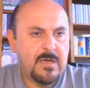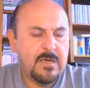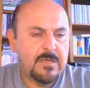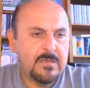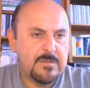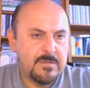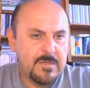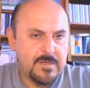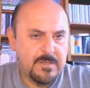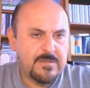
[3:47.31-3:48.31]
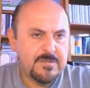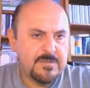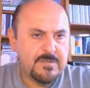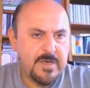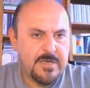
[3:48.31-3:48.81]
In this
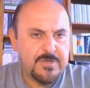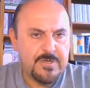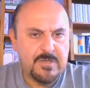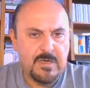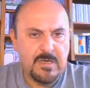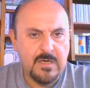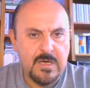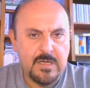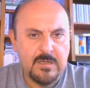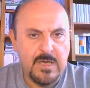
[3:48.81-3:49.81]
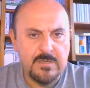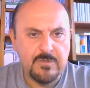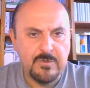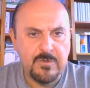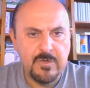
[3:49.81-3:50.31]
iteration I'd like to